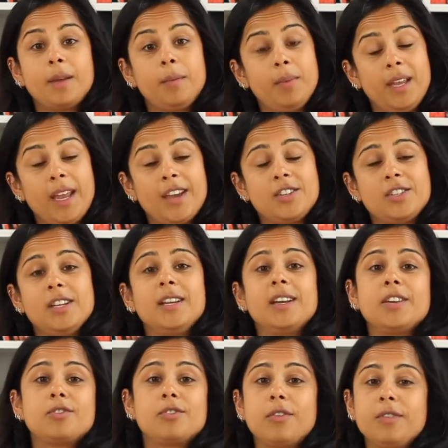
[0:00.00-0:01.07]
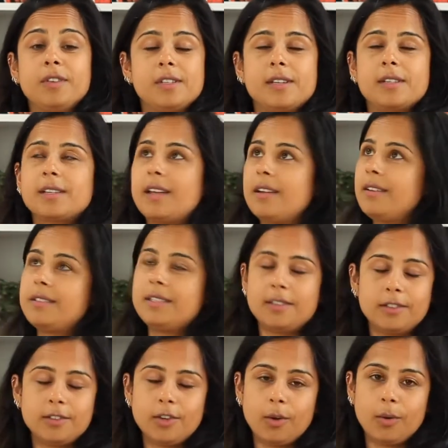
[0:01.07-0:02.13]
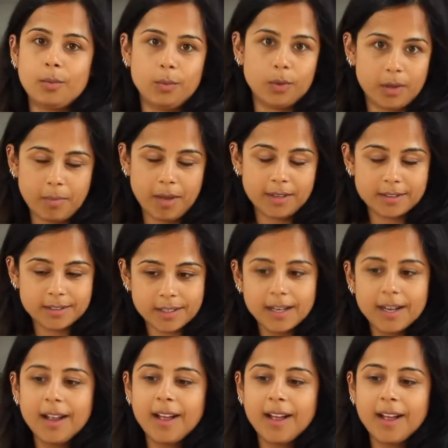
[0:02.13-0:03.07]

a PhD in astrophysics, and I didn't know what it meant.